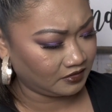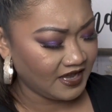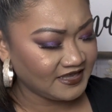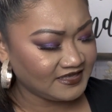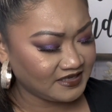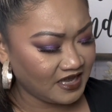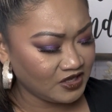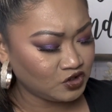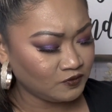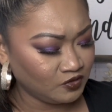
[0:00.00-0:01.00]
It
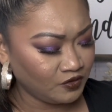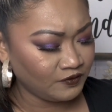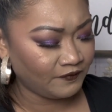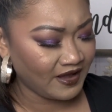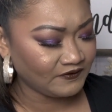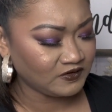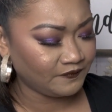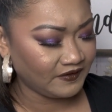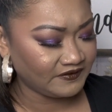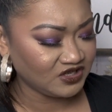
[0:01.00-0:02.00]
says smooth 5 to
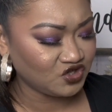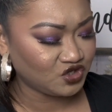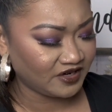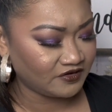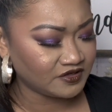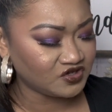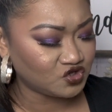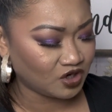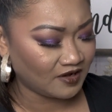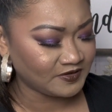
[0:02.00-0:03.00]
15 generous
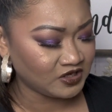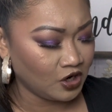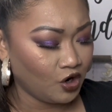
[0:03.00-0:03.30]
drops